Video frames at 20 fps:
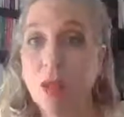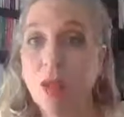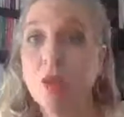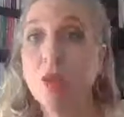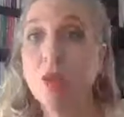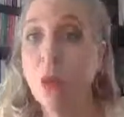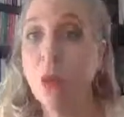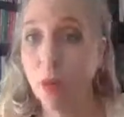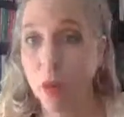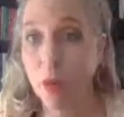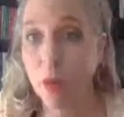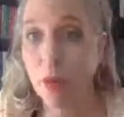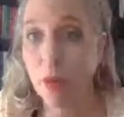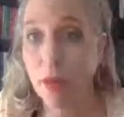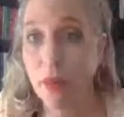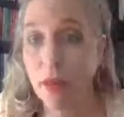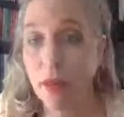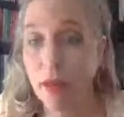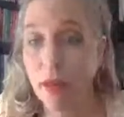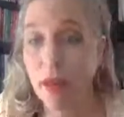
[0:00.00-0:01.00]
to work
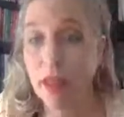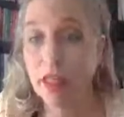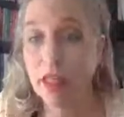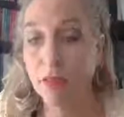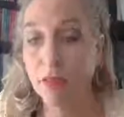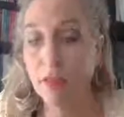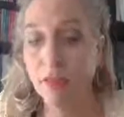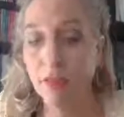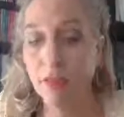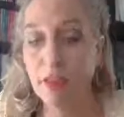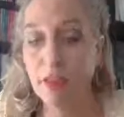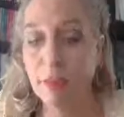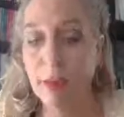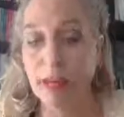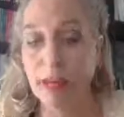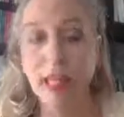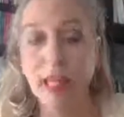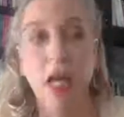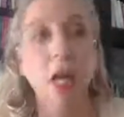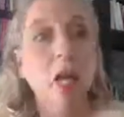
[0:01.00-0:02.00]
with in terms of
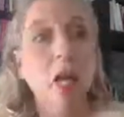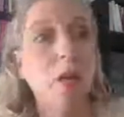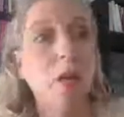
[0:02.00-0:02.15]
feedback.